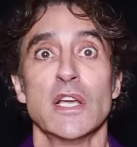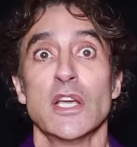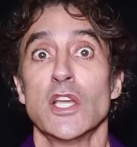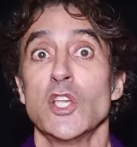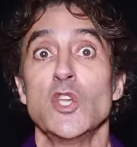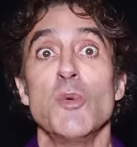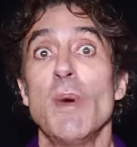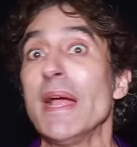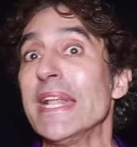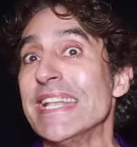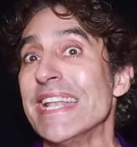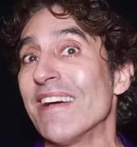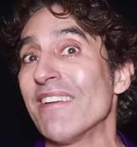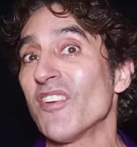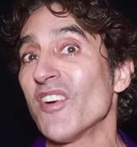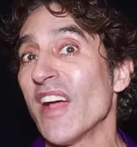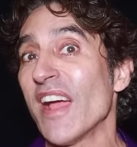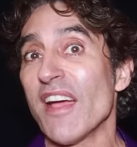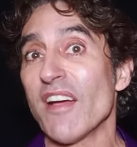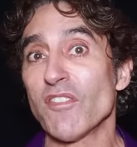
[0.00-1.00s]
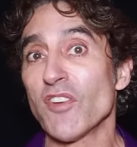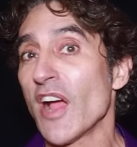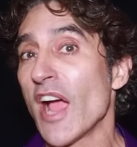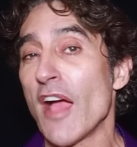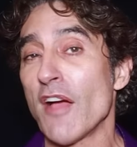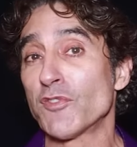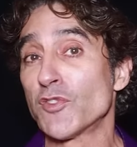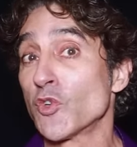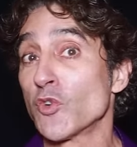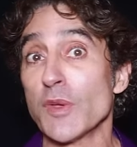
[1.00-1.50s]
You might never ever
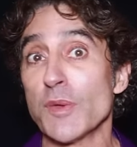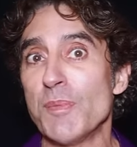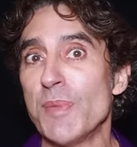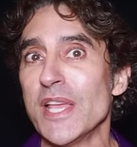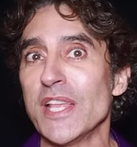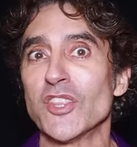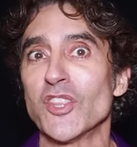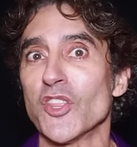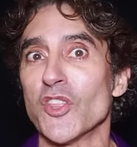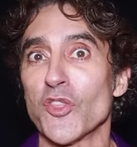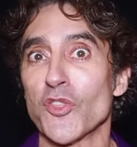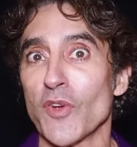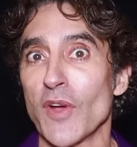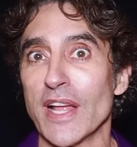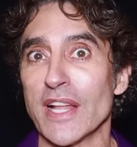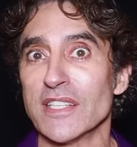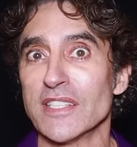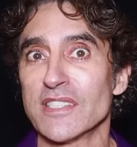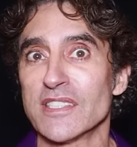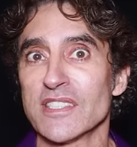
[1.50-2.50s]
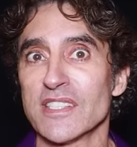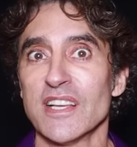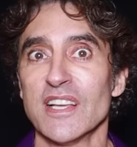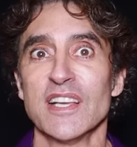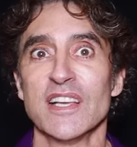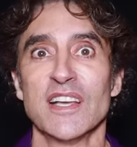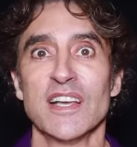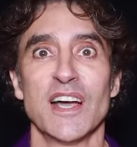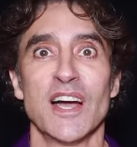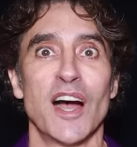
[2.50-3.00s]
have to repeat the threads
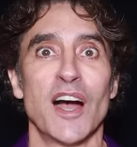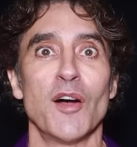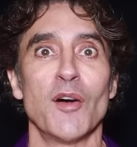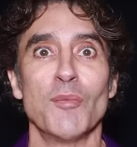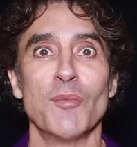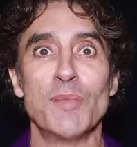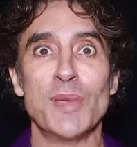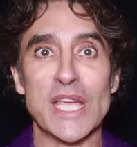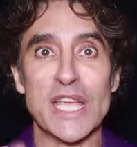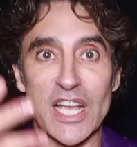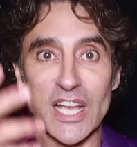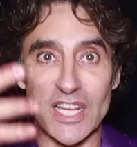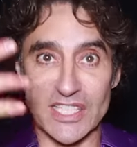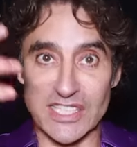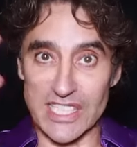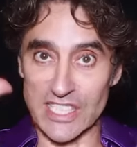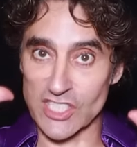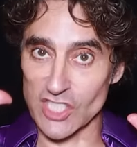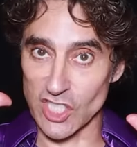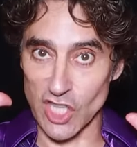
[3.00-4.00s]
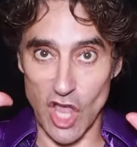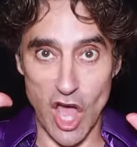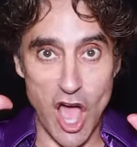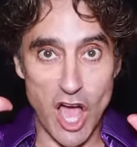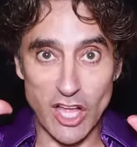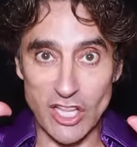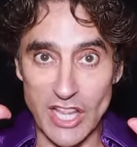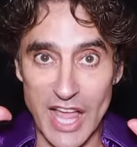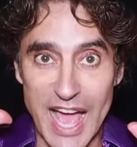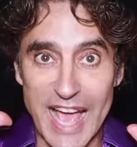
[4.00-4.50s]
uh, because it's
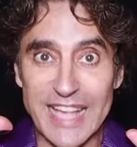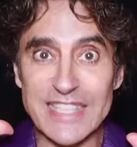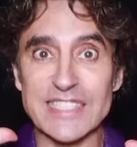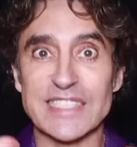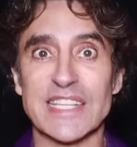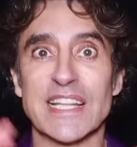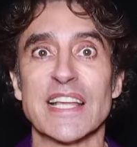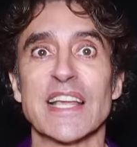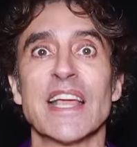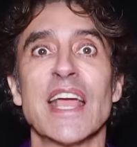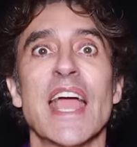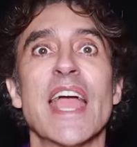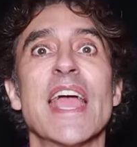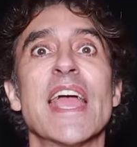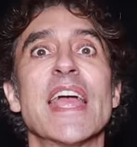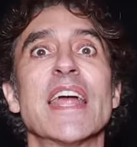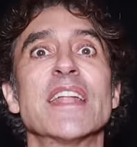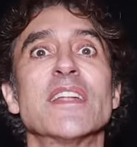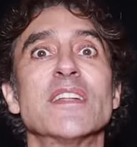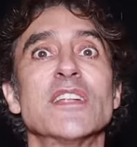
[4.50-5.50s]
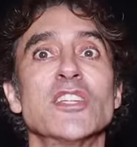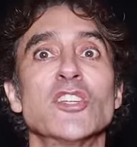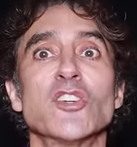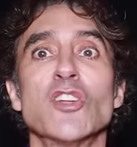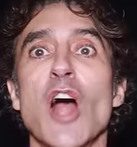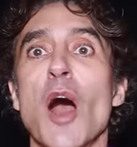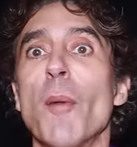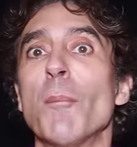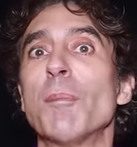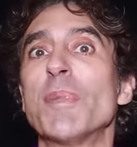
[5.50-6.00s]
long lasting and you're
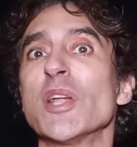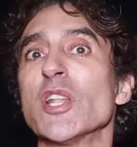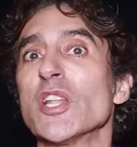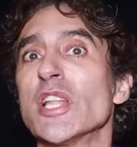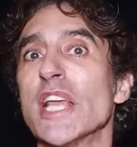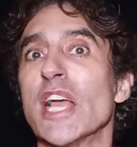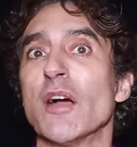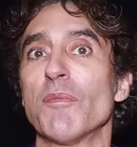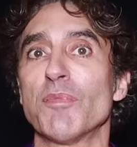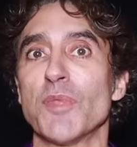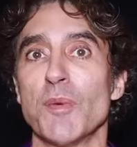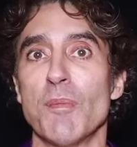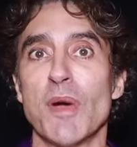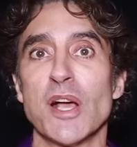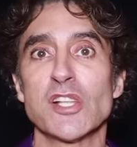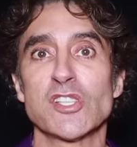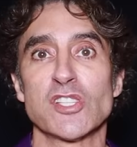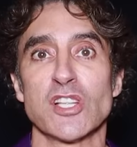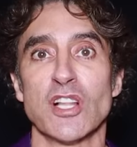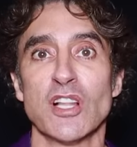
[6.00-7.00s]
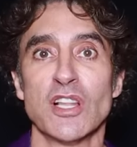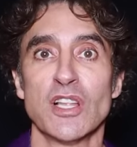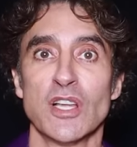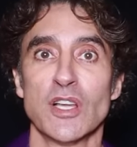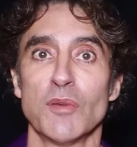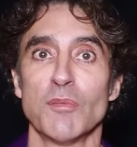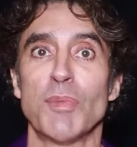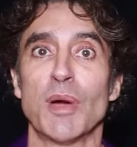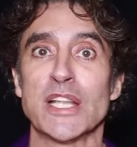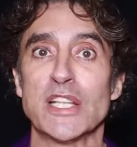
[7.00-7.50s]
not building up the muscle
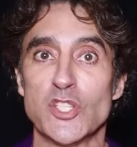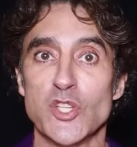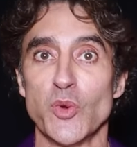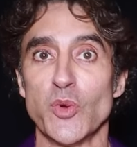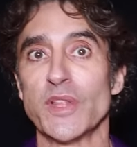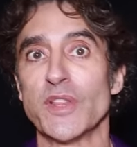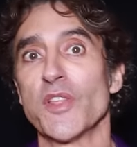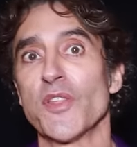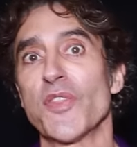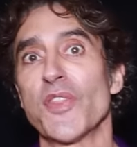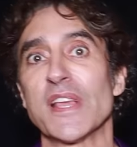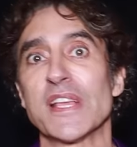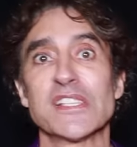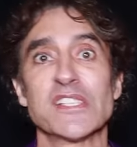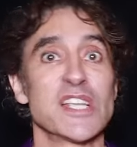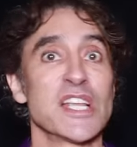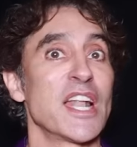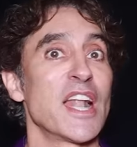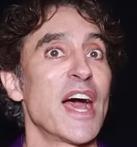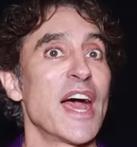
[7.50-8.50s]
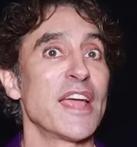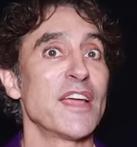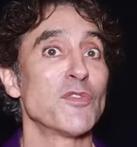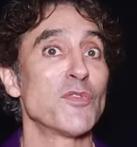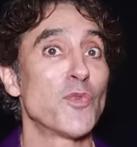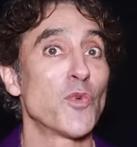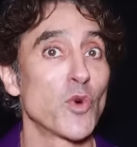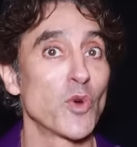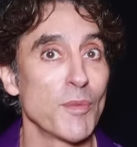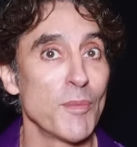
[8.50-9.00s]
by doing the things that I
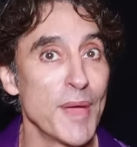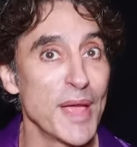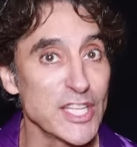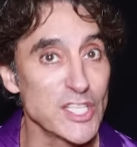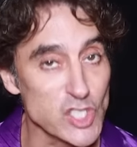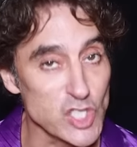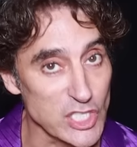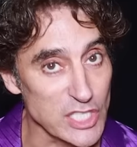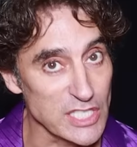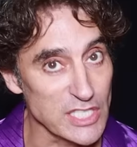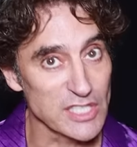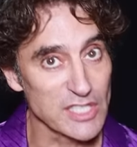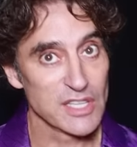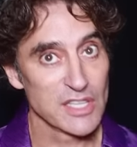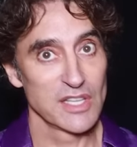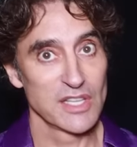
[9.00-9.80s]
aforementioned.